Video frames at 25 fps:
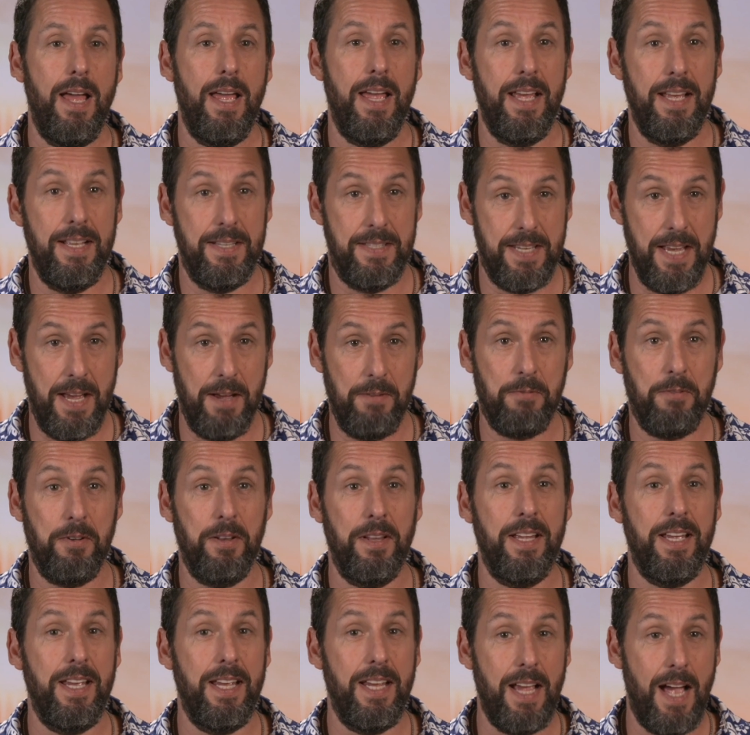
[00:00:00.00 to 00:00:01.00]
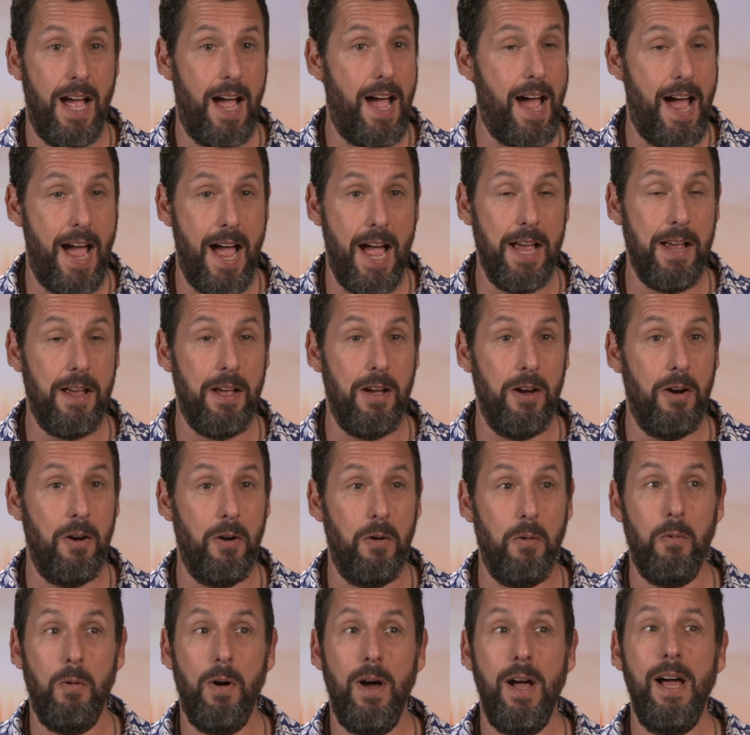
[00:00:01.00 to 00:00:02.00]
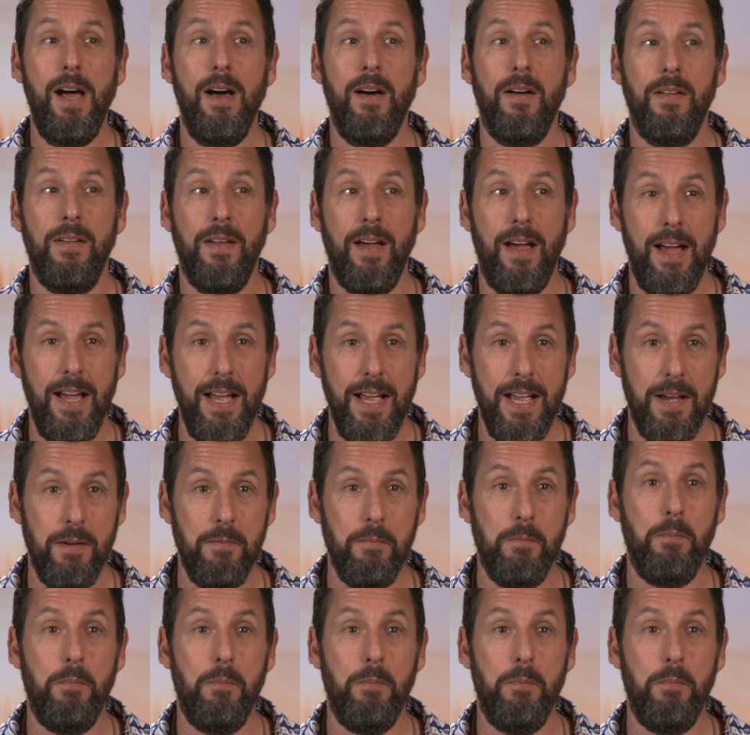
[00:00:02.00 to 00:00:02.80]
it definitely, I go, wow, I am